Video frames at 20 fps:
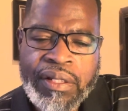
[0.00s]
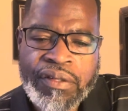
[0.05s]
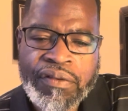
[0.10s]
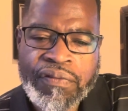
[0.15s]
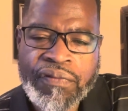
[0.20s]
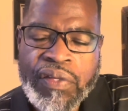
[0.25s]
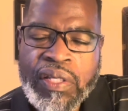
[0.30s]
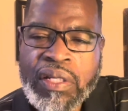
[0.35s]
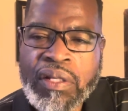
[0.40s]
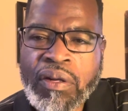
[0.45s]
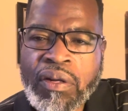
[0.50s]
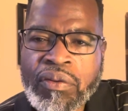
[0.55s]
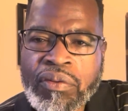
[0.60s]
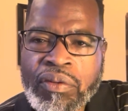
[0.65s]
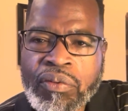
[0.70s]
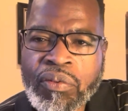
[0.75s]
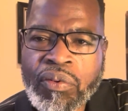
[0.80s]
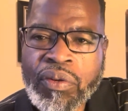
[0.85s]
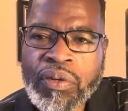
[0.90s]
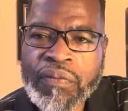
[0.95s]
to feed on the
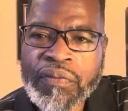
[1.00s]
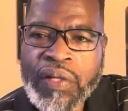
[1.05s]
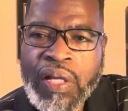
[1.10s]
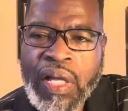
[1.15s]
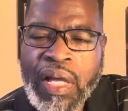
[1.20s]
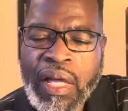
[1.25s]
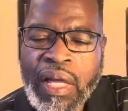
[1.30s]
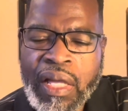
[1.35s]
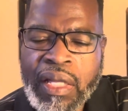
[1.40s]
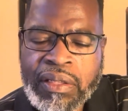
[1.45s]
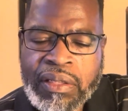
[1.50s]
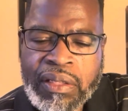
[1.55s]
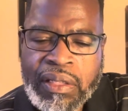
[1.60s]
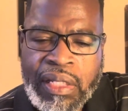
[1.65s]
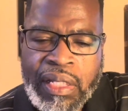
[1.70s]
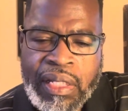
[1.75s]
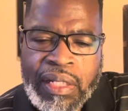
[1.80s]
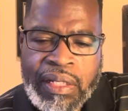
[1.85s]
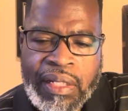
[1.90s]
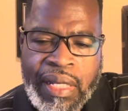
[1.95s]
Word of God, to
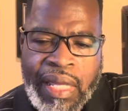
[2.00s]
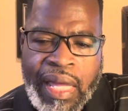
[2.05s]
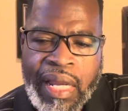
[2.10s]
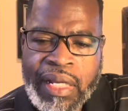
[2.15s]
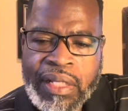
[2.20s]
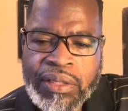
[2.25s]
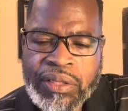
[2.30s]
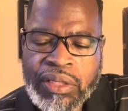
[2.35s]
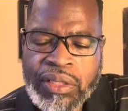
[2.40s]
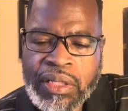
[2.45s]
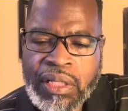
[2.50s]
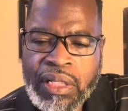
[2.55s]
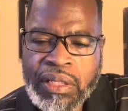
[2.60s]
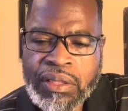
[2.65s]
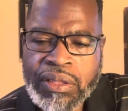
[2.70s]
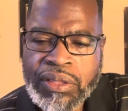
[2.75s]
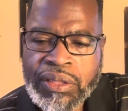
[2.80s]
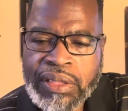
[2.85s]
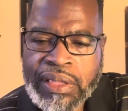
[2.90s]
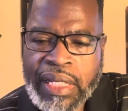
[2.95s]
get knowledge and
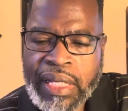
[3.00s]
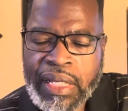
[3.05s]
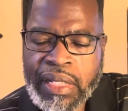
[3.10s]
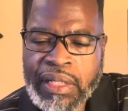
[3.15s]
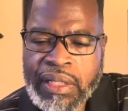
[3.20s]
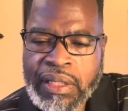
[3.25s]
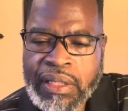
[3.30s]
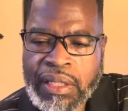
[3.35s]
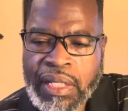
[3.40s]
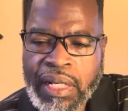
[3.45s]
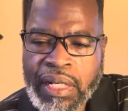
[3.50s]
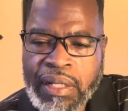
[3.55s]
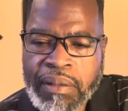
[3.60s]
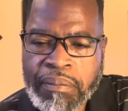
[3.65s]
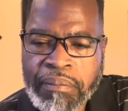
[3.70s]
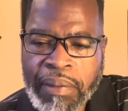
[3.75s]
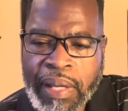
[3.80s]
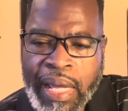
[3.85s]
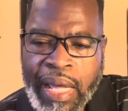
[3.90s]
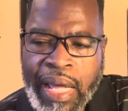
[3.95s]
understanding that
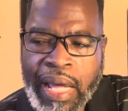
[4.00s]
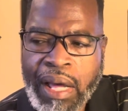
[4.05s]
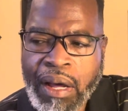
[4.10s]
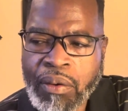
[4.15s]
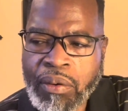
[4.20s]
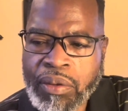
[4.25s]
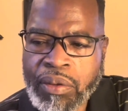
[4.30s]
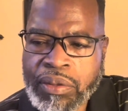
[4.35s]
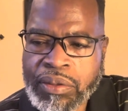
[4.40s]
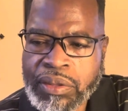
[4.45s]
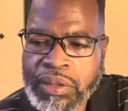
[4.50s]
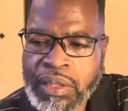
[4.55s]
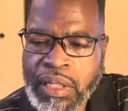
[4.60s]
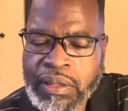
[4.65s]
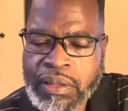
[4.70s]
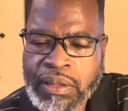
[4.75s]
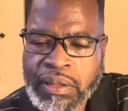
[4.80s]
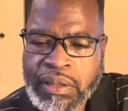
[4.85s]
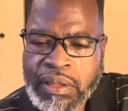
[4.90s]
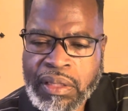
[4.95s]
empowers us
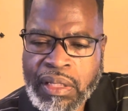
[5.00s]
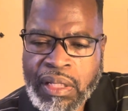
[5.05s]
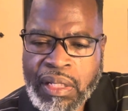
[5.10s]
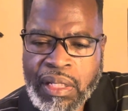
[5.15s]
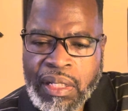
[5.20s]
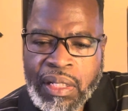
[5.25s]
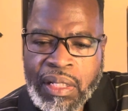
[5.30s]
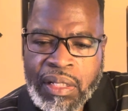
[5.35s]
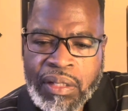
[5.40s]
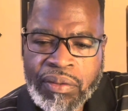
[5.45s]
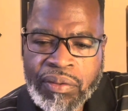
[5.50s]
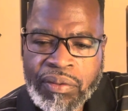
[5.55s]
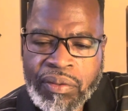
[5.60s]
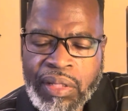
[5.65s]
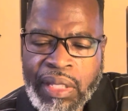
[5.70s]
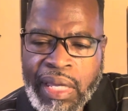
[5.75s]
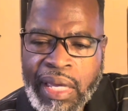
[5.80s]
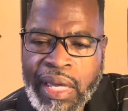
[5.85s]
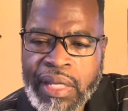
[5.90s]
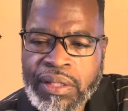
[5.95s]
through the
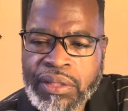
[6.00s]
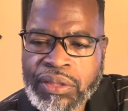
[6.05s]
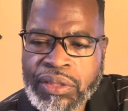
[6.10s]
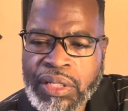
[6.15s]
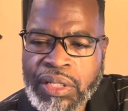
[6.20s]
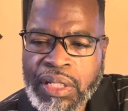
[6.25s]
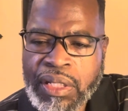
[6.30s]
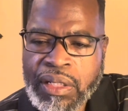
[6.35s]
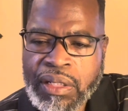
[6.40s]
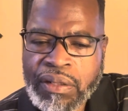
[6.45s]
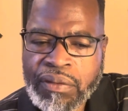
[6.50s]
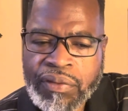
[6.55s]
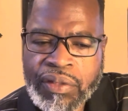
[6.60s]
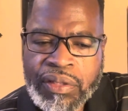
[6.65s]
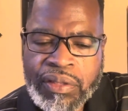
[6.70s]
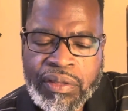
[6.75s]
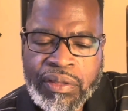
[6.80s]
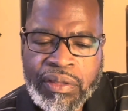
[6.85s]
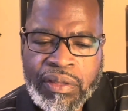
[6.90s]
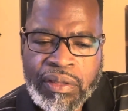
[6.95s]
handshake of
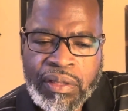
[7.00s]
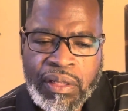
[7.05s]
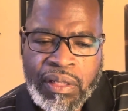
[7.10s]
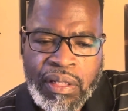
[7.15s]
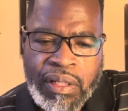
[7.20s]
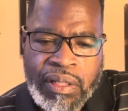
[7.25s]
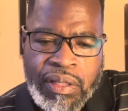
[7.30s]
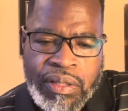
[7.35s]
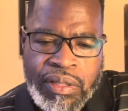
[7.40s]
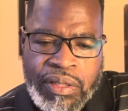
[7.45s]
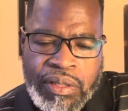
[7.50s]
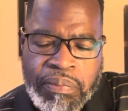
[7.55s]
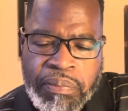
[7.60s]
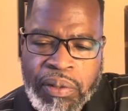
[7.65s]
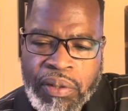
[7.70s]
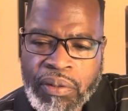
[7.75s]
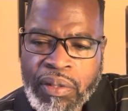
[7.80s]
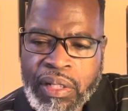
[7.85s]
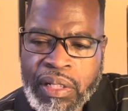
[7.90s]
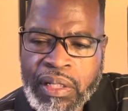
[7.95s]
His
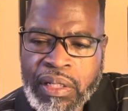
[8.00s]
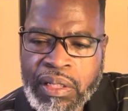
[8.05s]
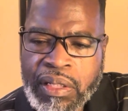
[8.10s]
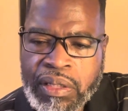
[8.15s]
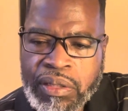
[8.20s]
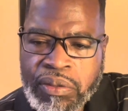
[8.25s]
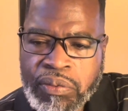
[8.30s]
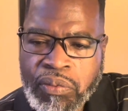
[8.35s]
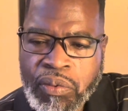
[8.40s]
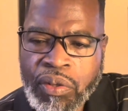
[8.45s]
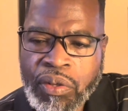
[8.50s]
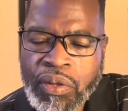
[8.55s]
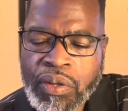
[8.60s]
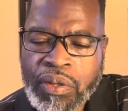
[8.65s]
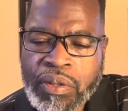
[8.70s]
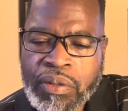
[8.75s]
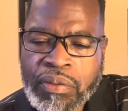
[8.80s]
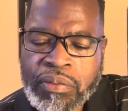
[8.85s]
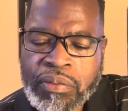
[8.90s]
Spirit and His Word